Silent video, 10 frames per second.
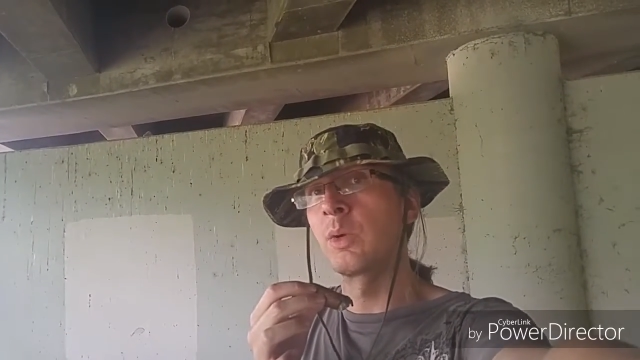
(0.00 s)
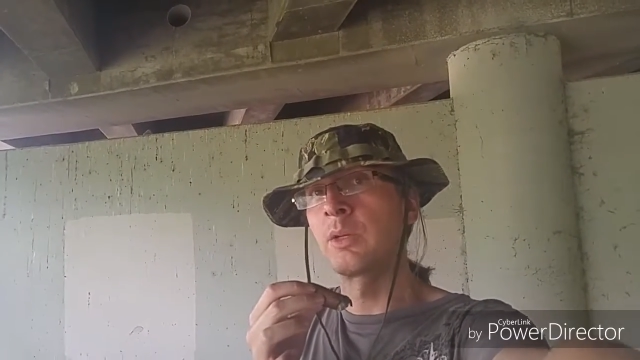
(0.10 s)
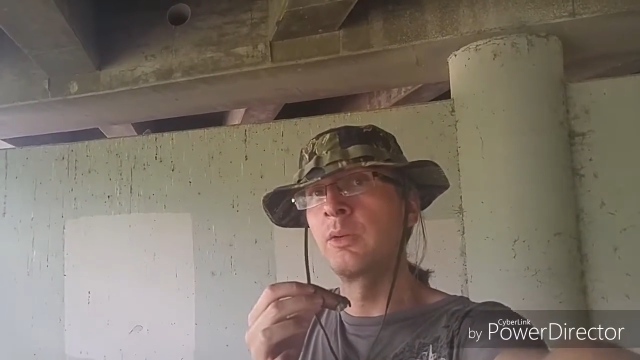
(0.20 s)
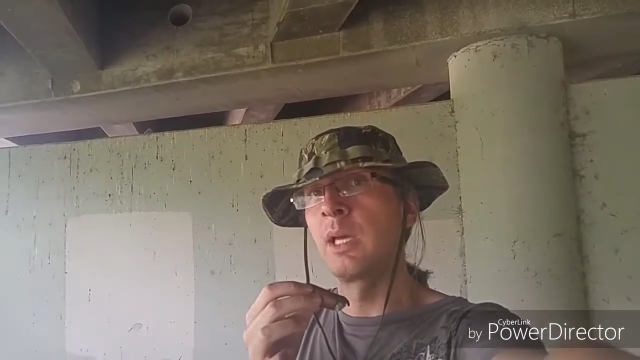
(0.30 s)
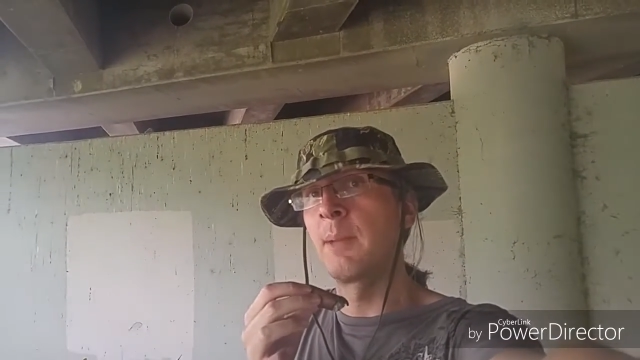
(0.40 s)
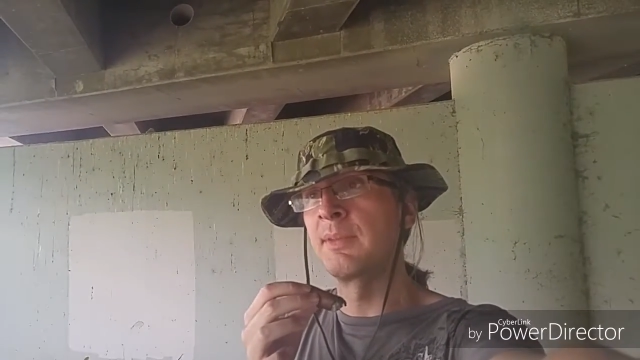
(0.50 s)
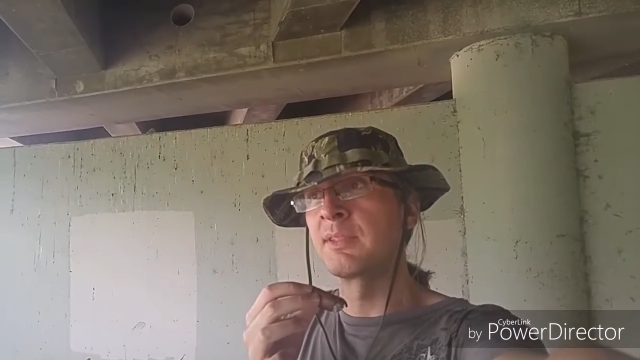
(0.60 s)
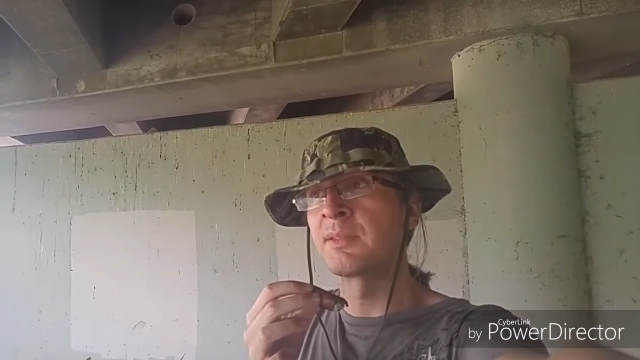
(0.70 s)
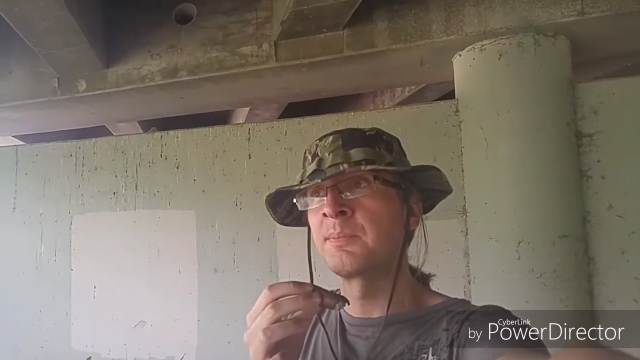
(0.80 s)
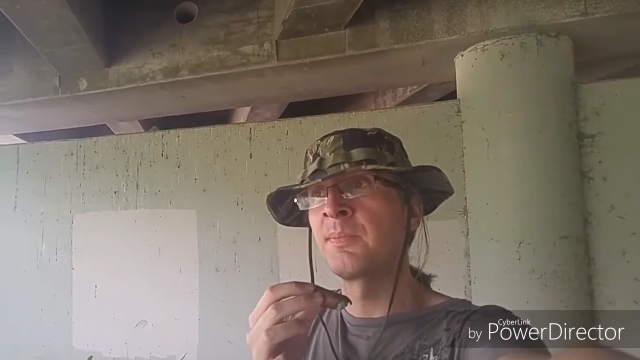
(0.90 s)
one or two
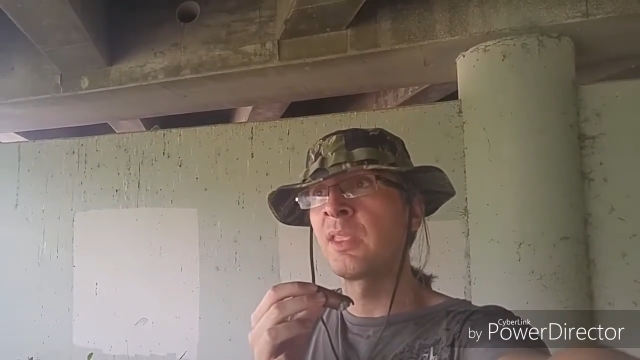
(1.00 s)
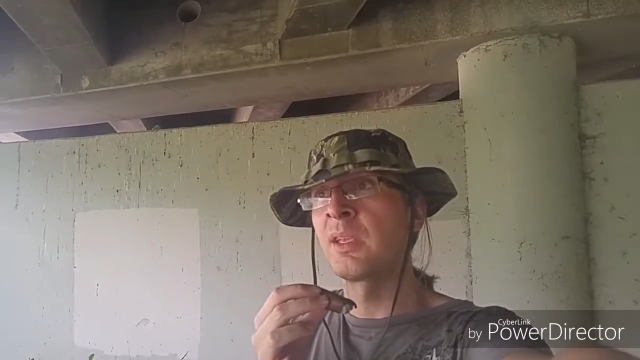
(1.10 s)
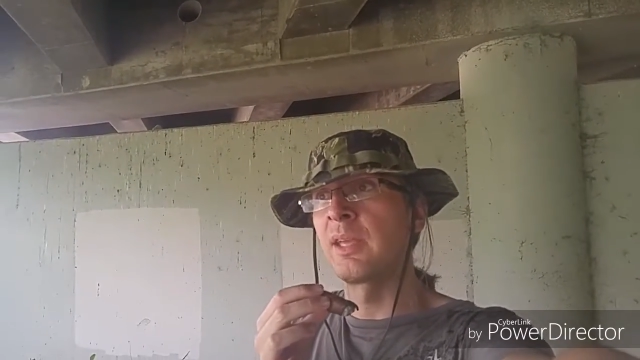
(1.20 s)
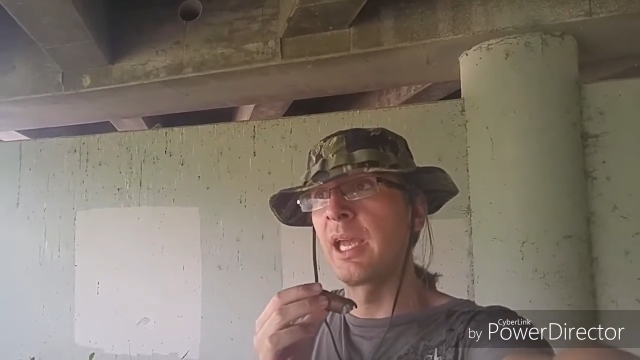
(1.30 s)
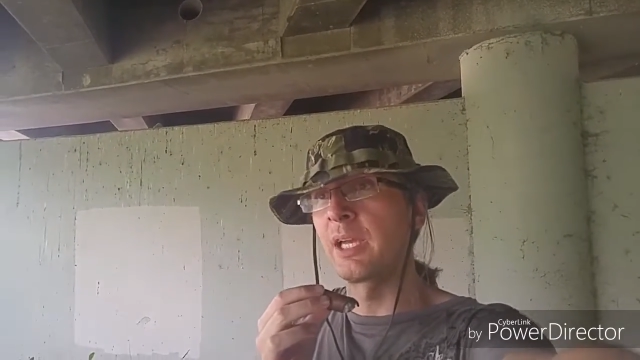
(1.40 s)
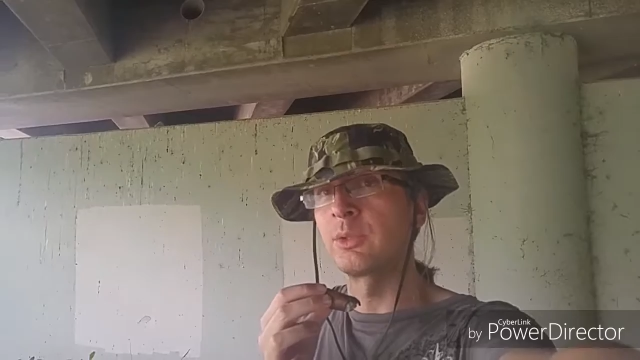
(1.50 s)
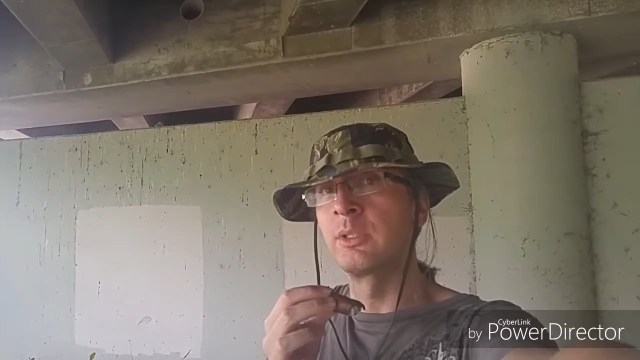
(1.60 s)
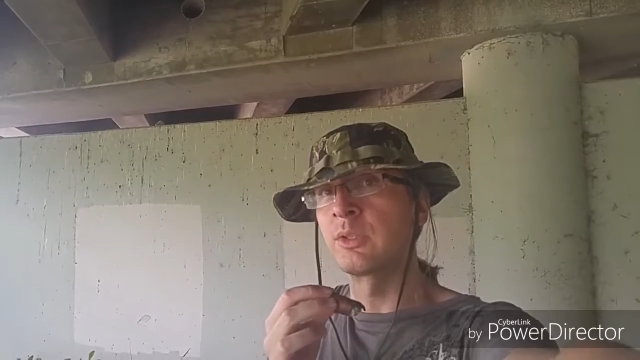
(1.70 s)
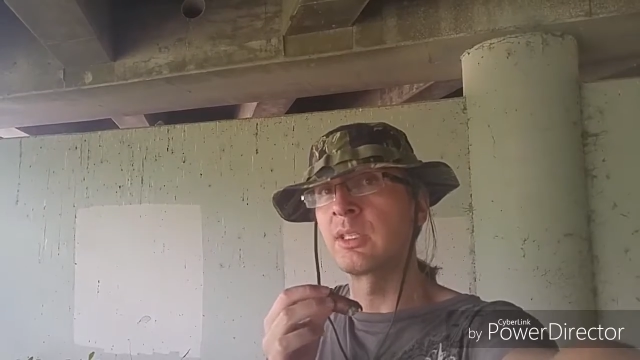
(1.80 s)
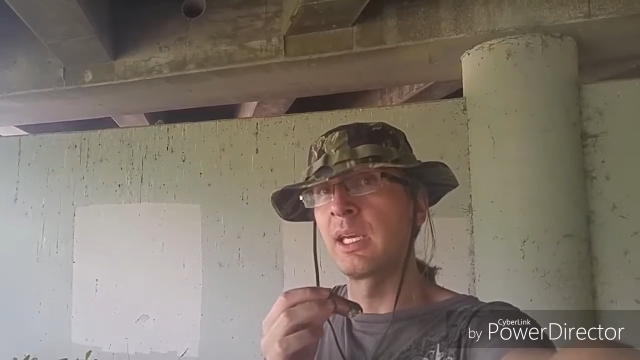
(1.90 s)
diamonds that
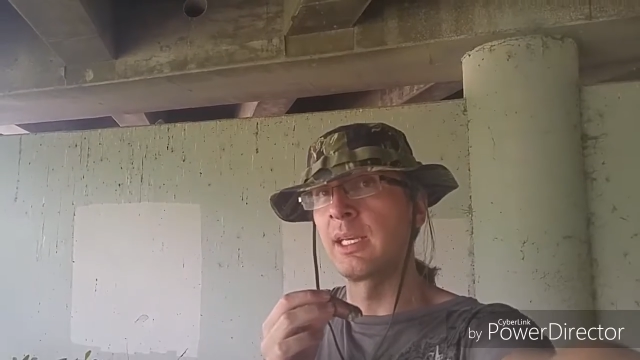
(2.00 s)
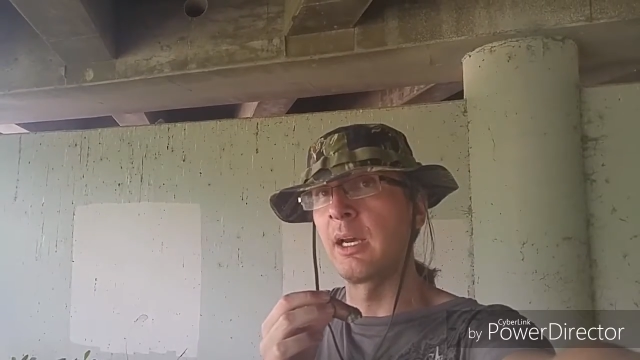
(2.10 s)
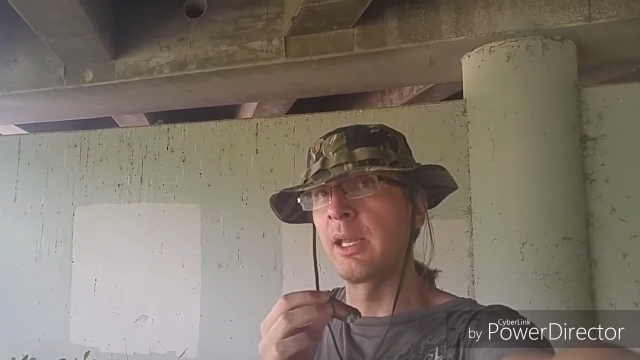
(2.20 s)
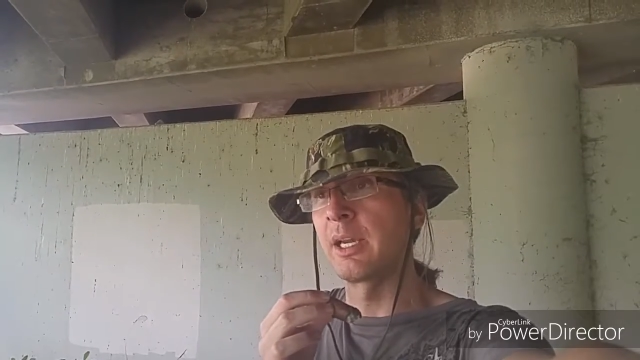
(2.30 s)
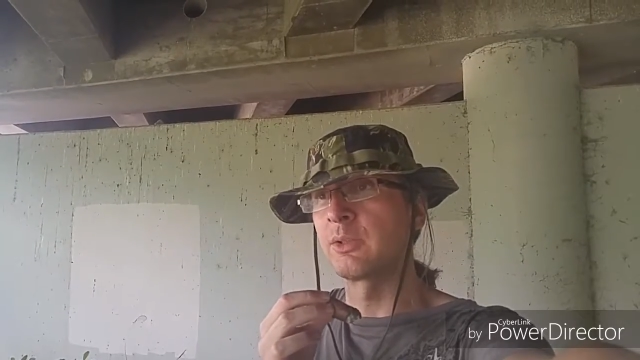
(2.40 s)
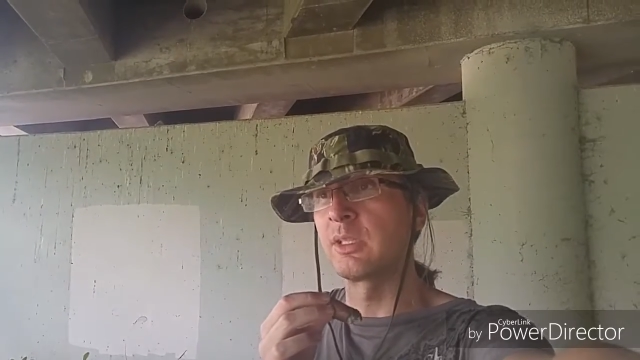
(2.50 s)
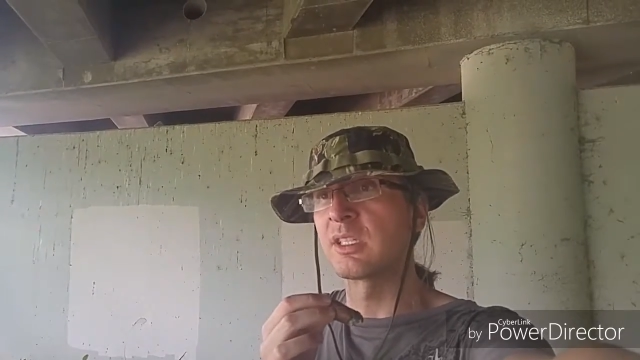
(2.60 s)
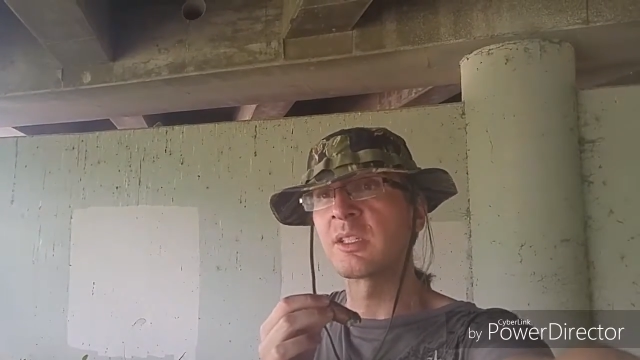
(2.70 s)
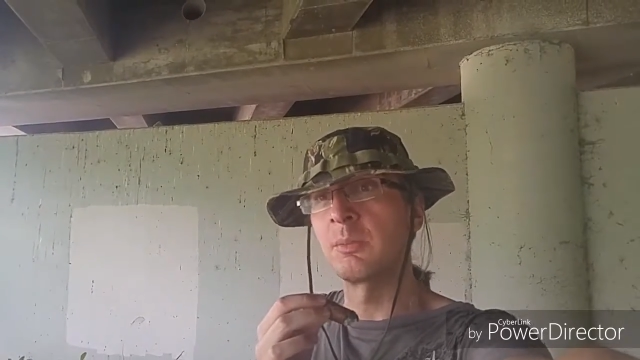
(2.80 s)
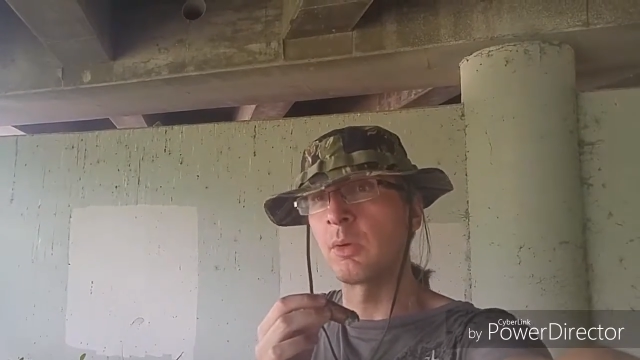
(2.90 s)
actually do stand out, actually
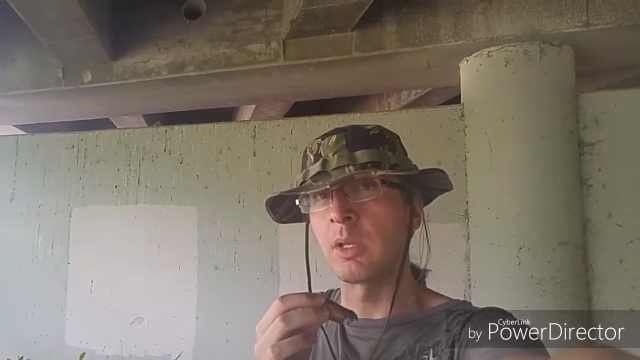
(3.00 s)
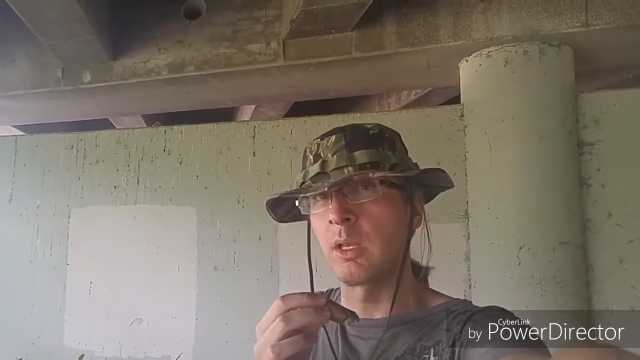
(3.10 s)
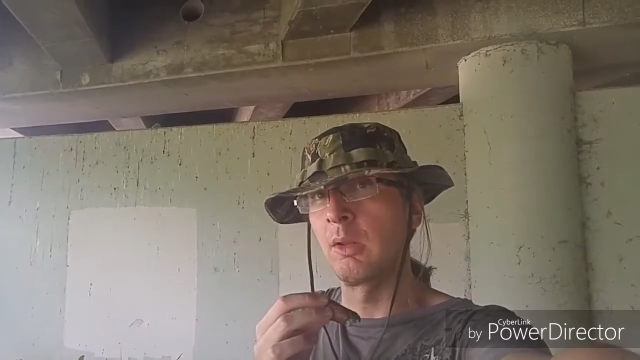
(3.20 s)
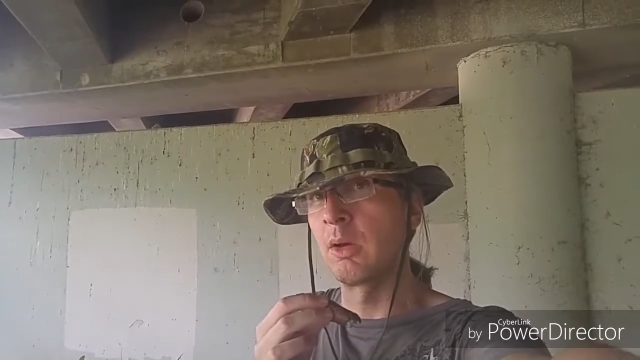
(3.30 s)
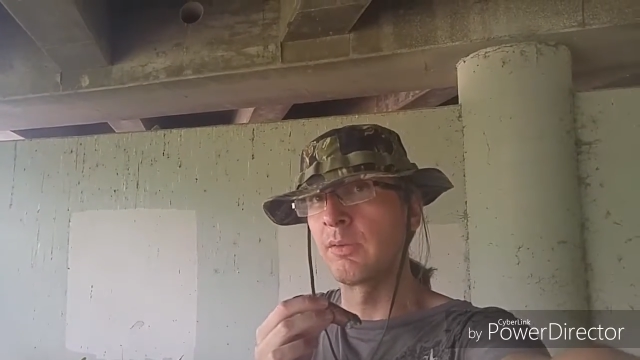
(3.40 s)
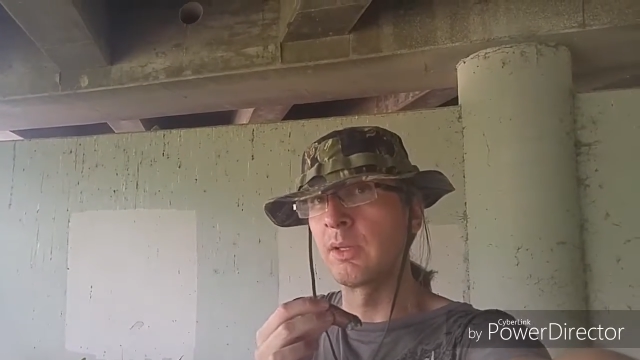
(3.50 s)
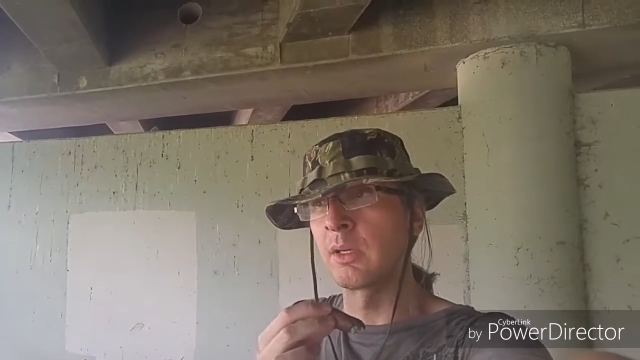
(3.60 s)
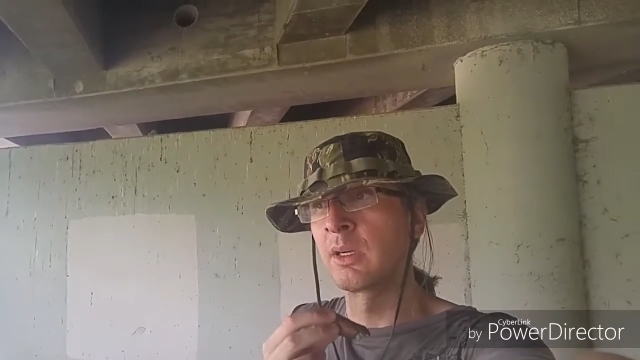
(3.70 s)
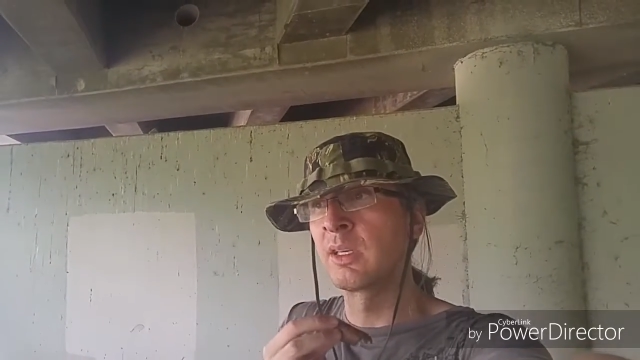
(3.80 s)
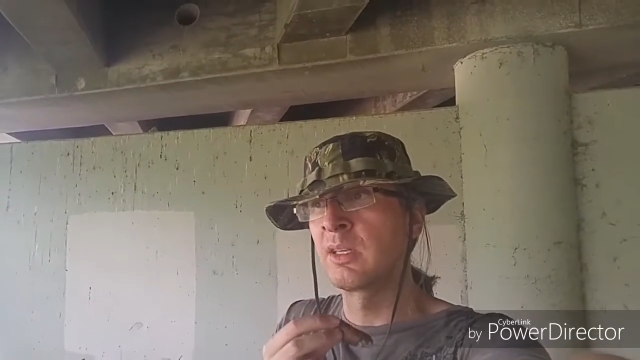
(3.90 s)
smoke with their own filled.